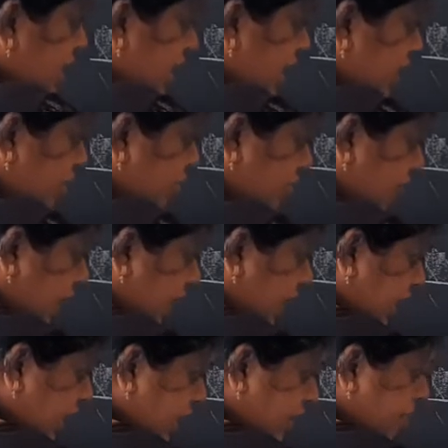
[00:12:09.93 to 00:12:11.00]

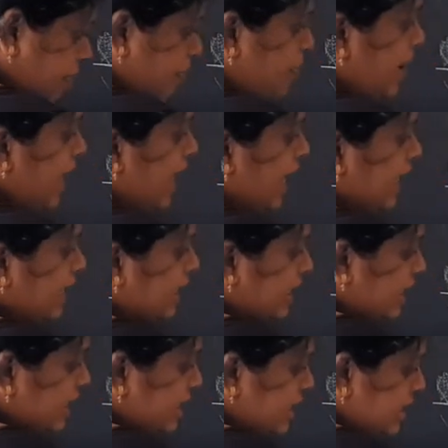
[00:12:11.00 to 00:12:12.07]
reflected back
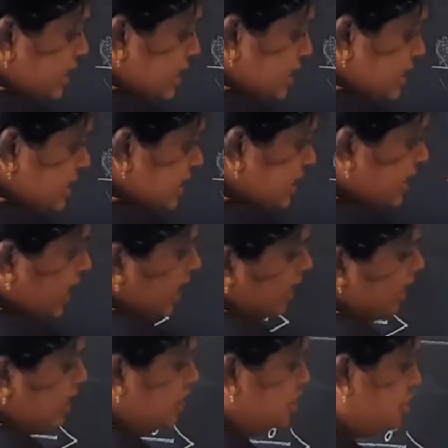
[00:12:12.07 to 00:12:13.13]
in this
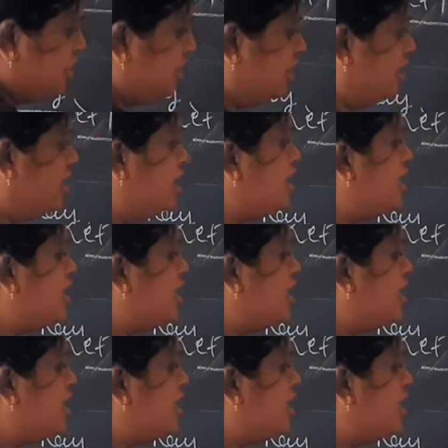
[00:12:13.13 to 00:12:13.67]
direction.